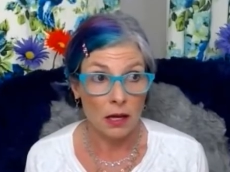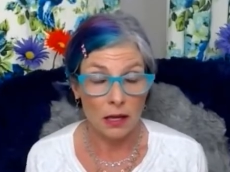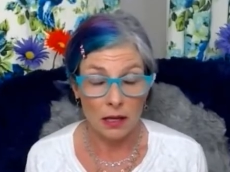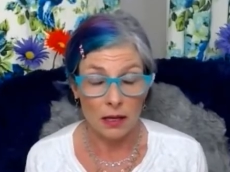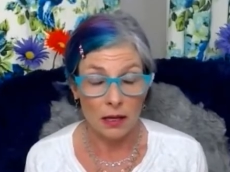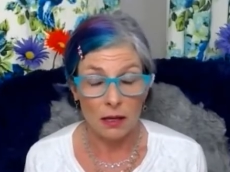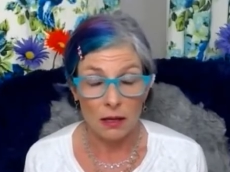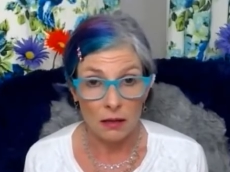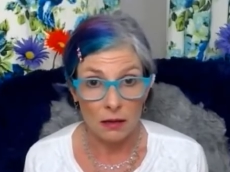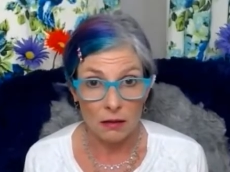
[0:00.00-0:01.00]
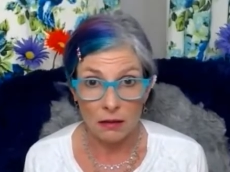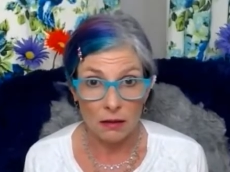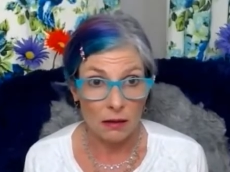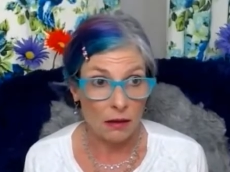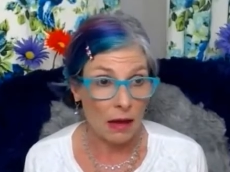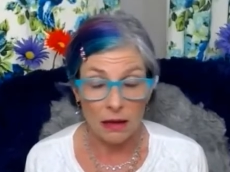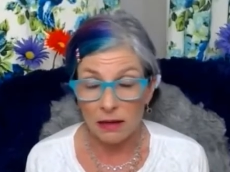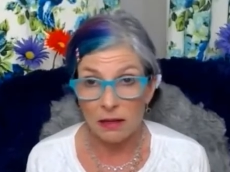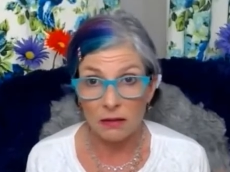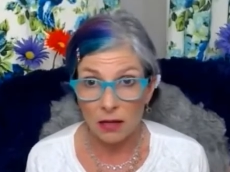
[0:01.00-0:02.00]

in any